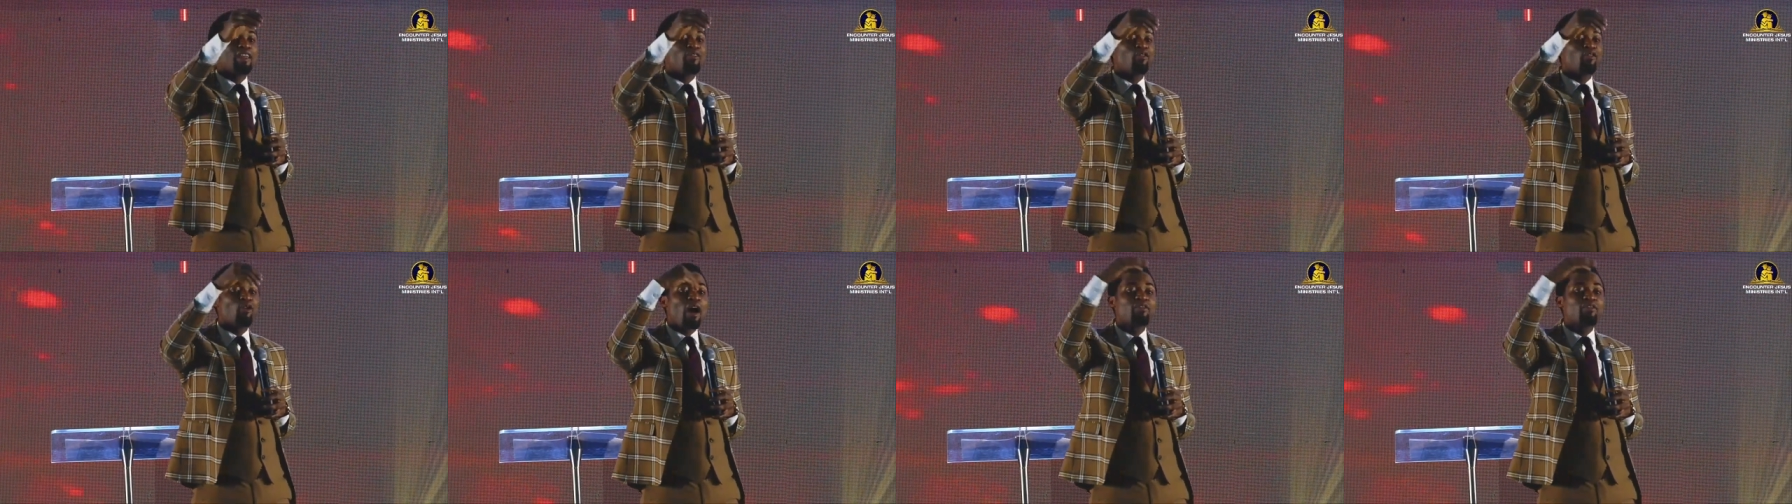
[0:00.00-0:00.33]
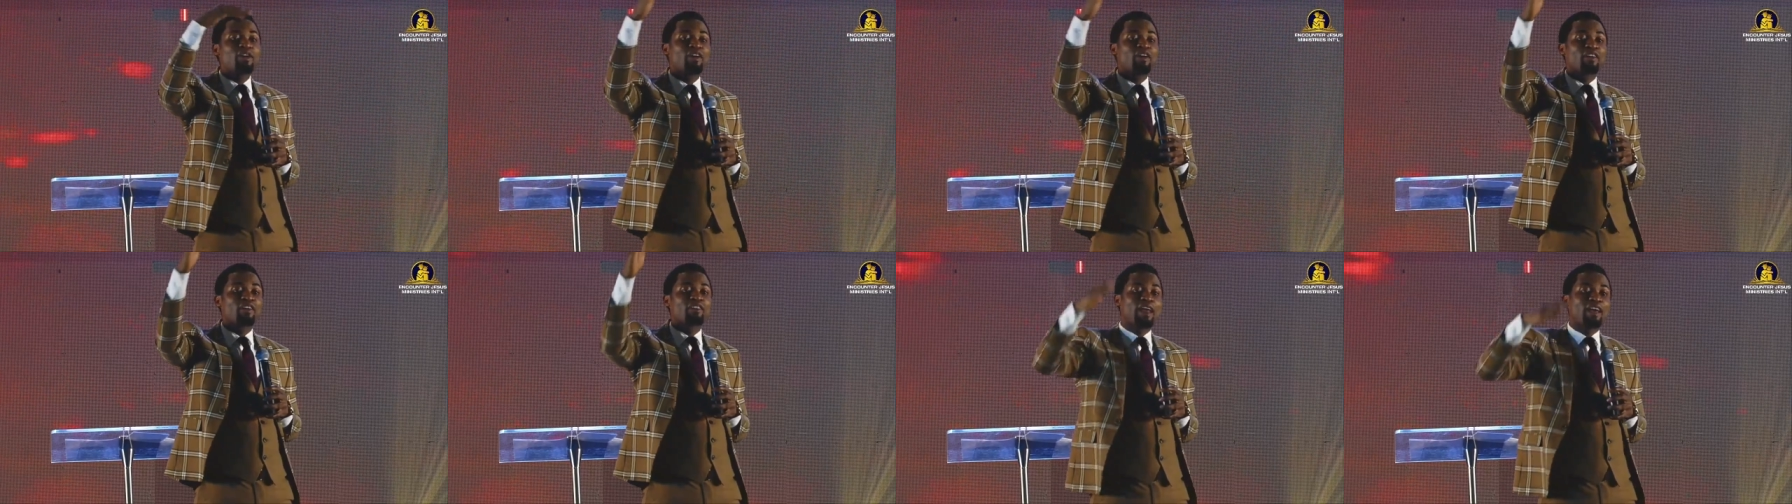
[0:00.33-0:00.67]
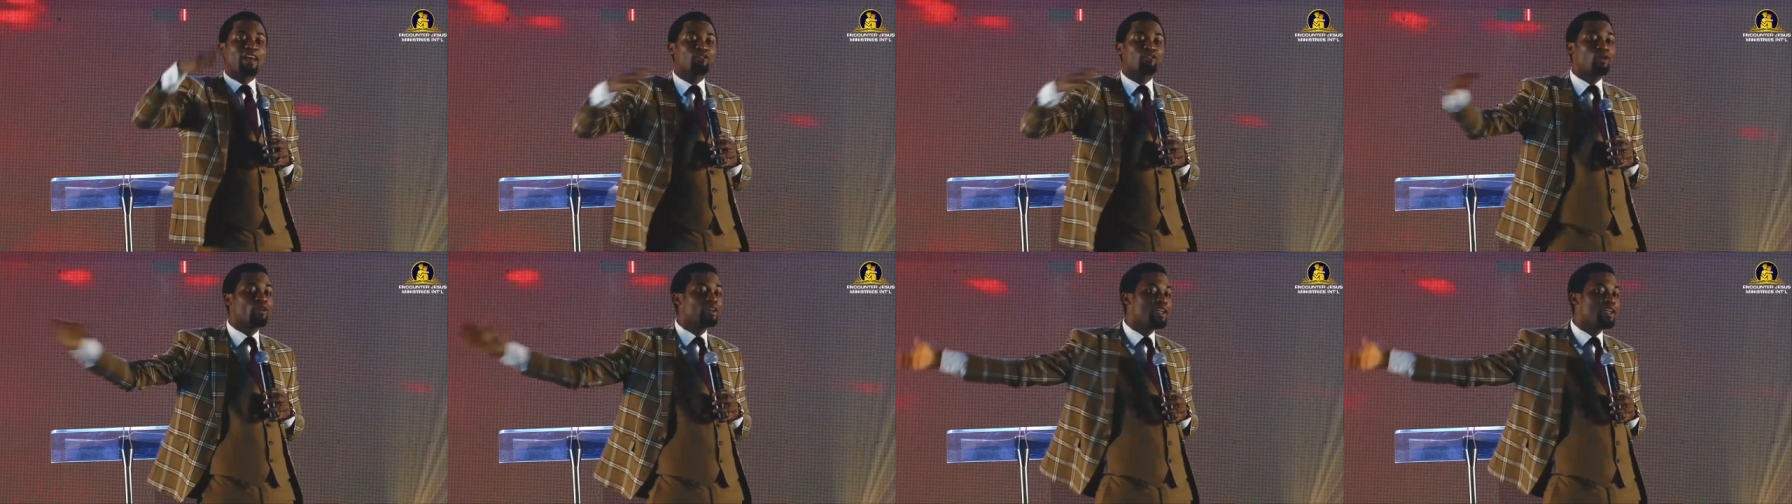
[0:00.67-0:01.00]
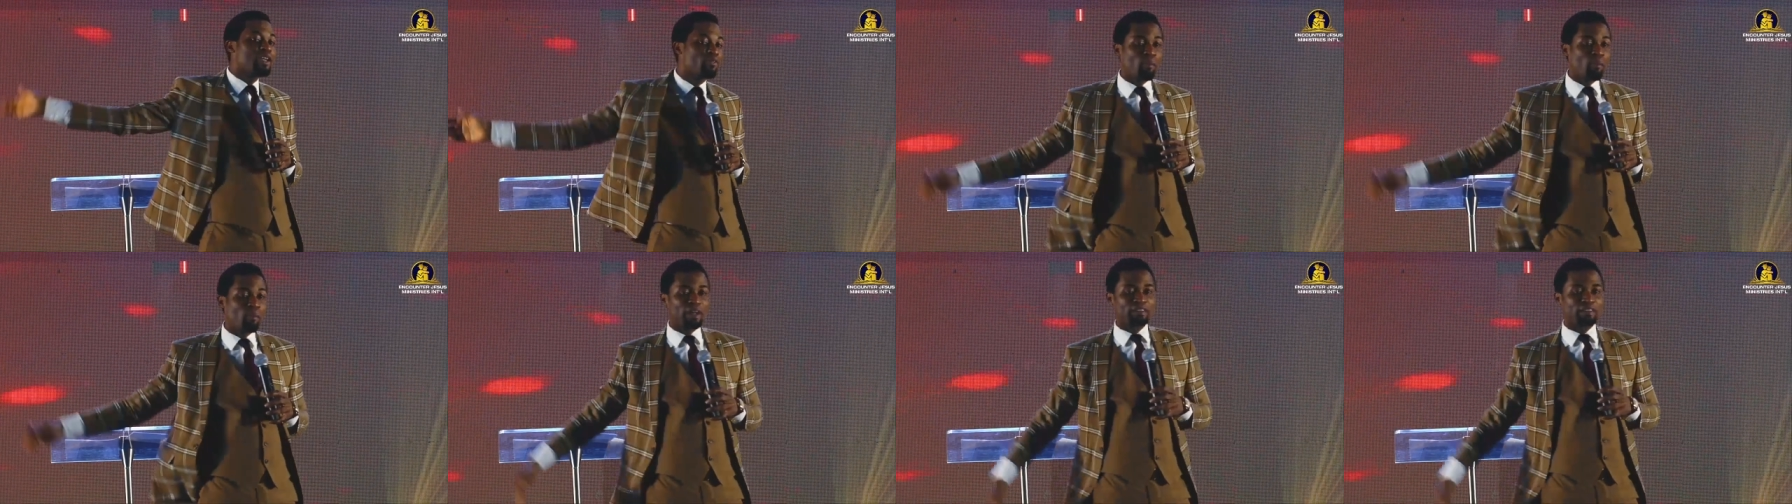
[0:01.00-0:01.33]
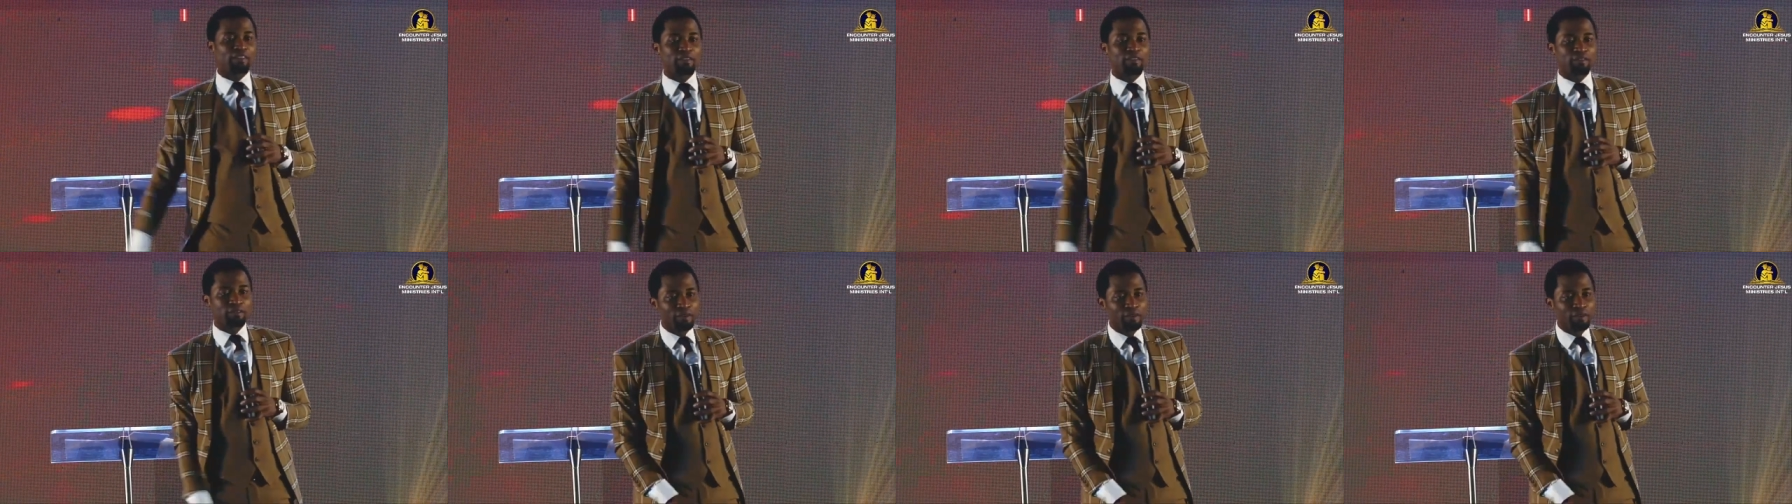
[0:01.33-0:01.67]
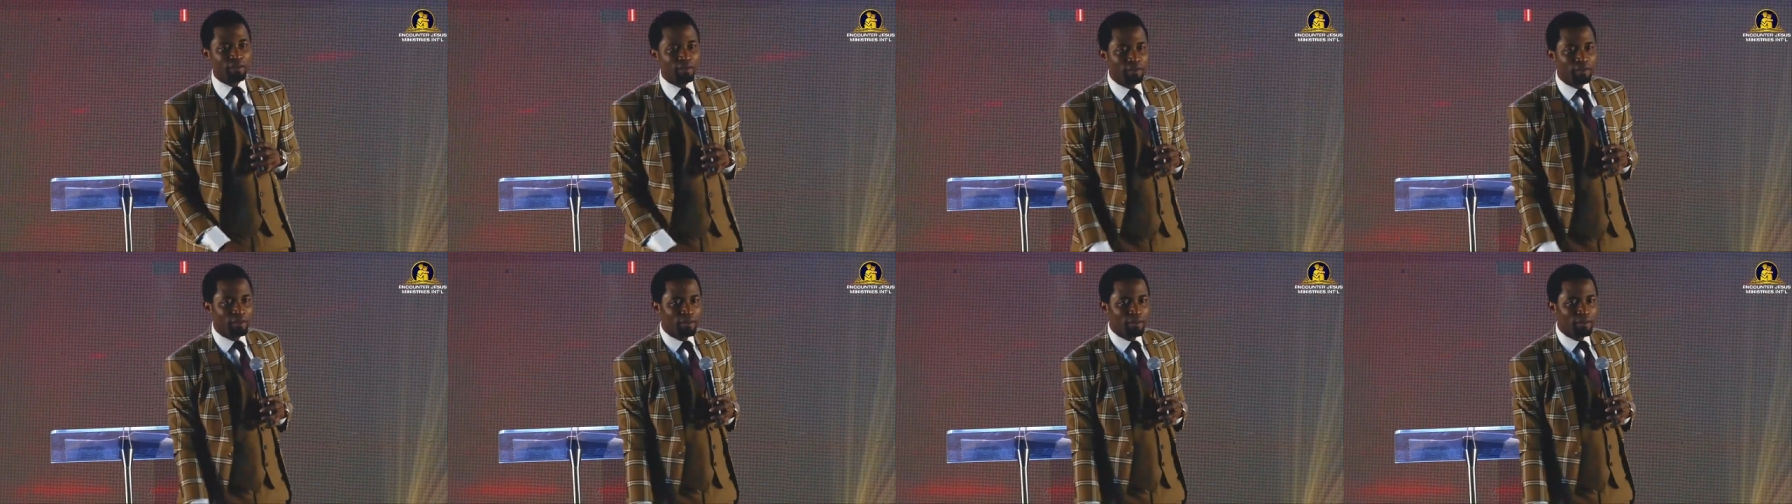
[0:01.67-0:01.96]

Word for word: if you have a first class, no need for masters.